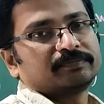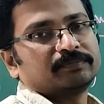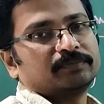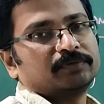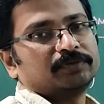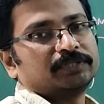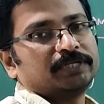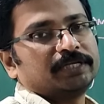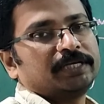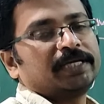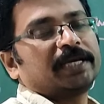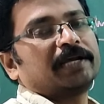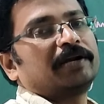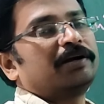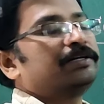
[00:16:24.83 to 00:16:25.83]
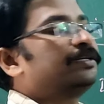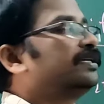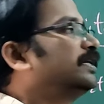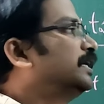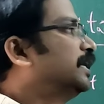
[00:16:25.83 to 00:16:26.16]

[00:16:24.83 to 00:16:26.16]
Bohr theory cannot